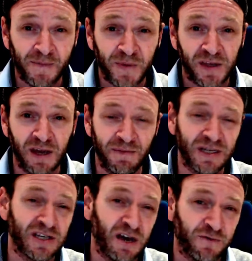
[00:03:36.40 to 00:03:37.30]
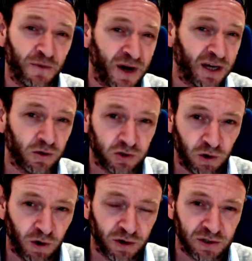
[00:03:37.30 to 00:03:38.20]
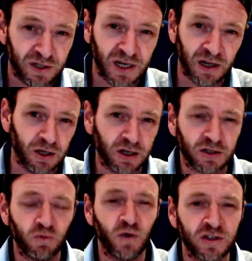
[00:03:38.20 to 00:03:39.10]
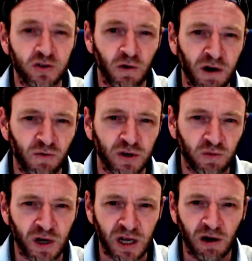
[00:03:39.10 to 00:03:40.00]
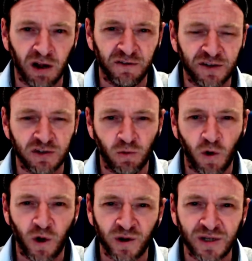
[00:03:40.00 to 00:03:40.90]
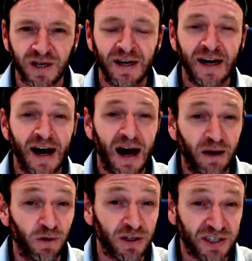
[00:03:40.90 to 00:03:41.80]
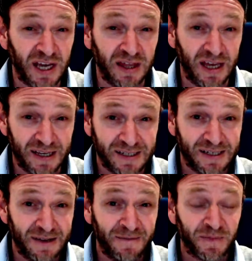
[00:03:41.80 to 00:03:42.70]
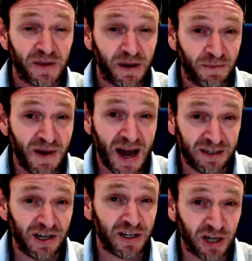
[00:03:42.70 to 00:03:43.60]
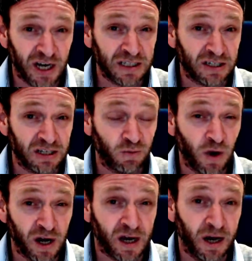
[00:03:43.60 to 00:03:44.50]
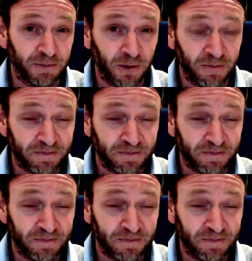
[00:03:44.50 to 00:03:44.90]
can be said for Michael Jordan. Now look, when Jordan was winning all of his awards, I will say this. Magic Johnson won a couple